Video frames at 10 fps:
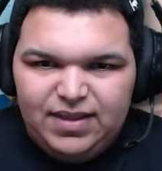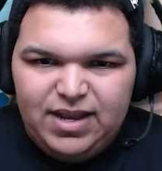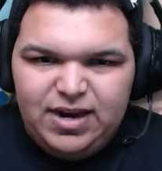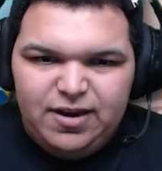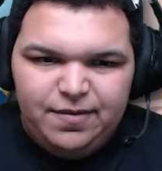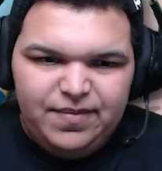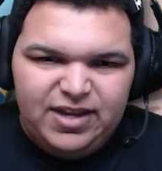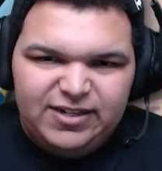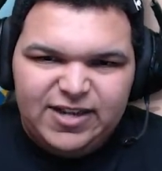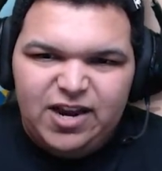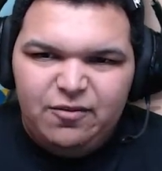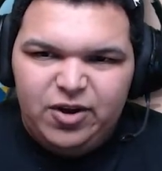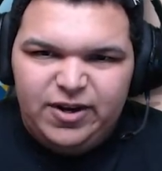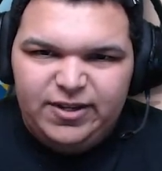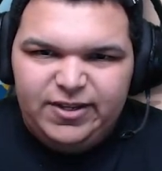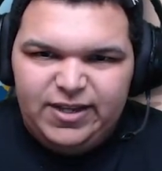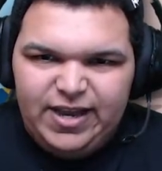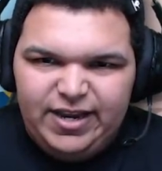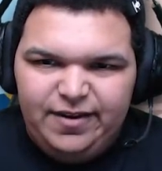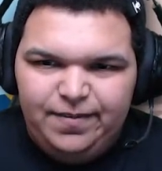don't know. I just kind of wanted to,
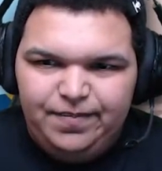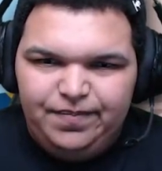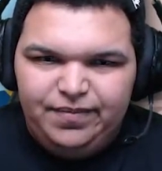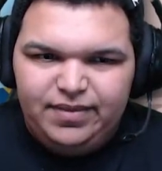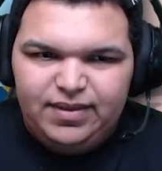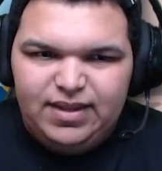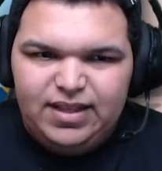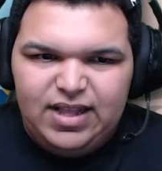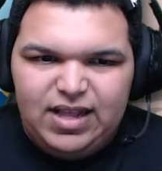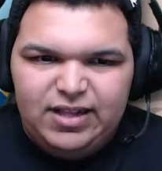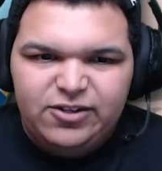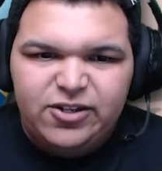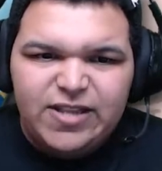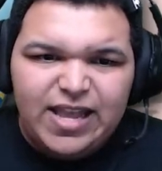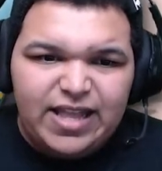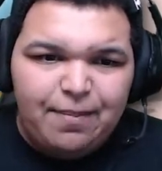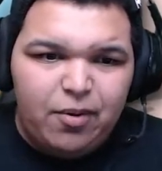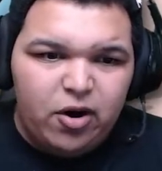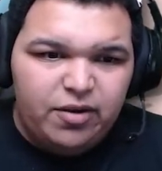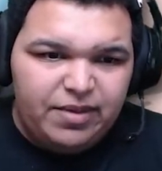like, there's just like that
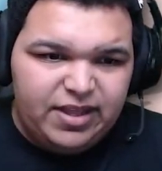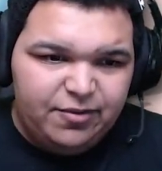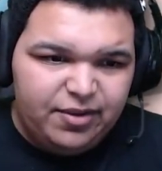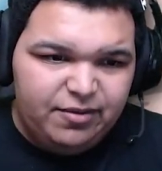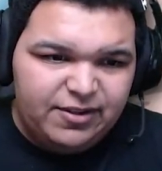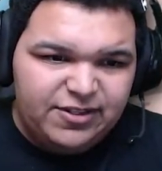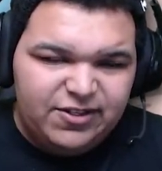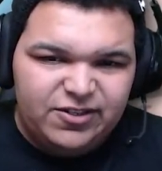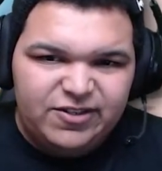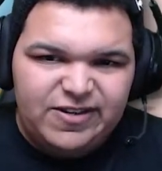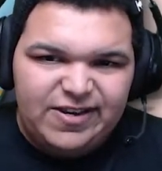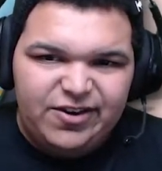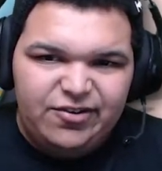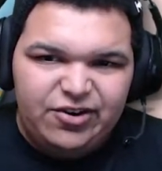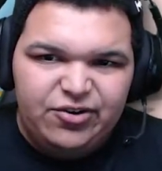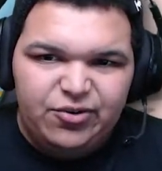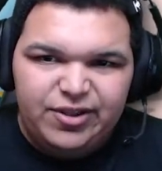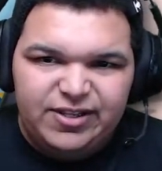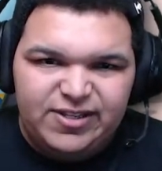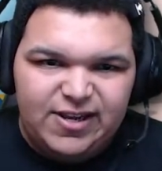part of me that really wants to just sit here and enjoy
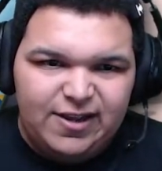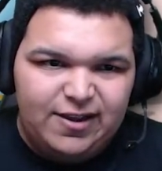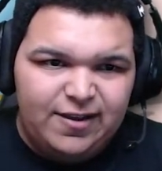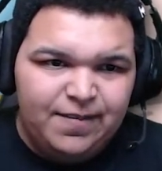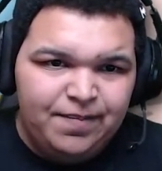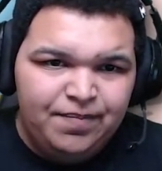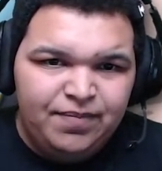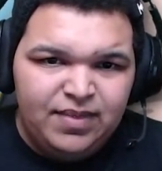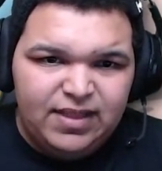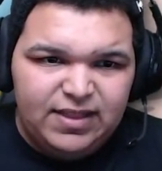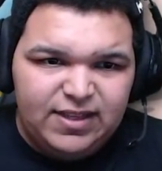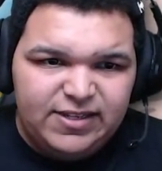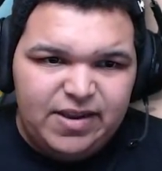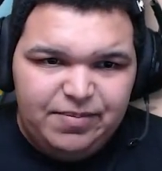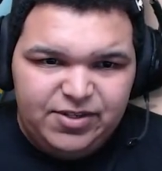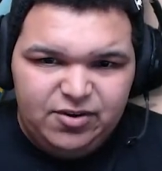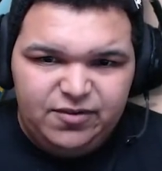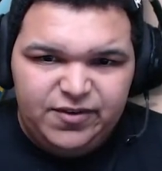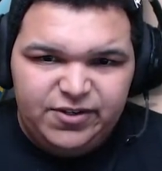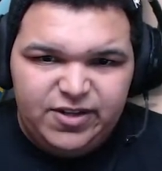this this episode of
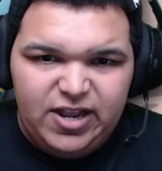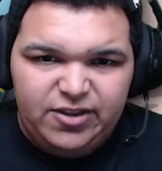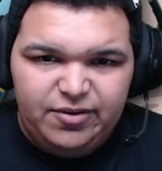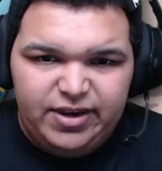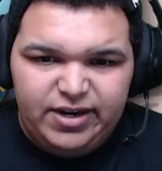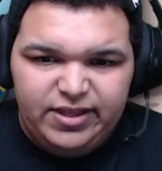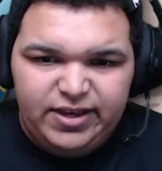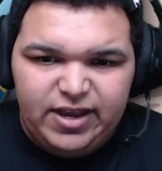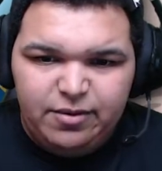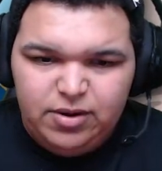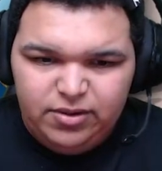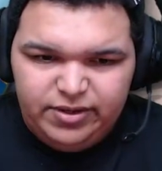just not doing anything. I want to look